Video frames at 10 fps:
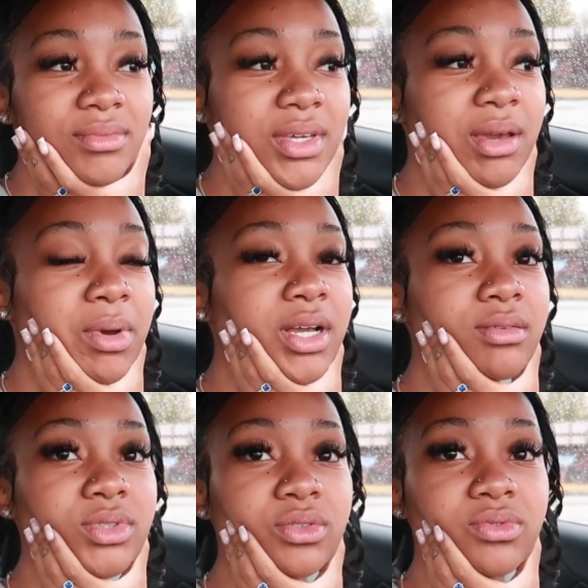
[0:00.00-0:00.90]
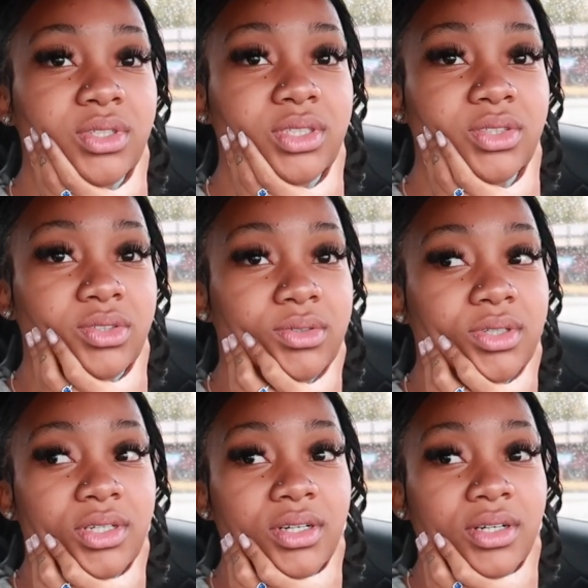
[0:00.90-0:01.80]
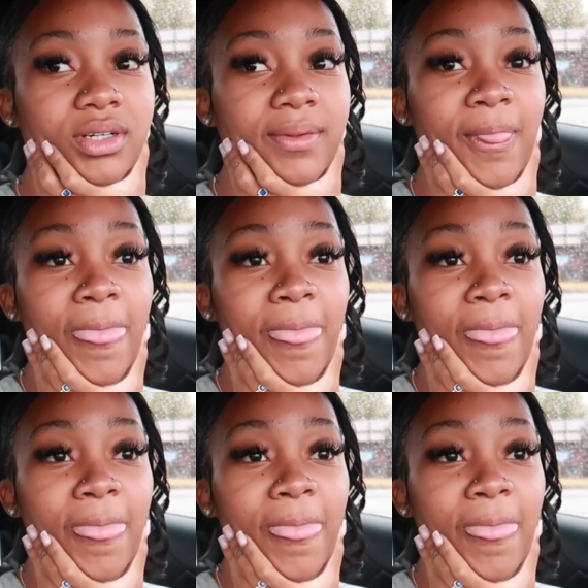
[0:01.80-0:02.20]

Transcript: But yeah, my gums are really sore, y'all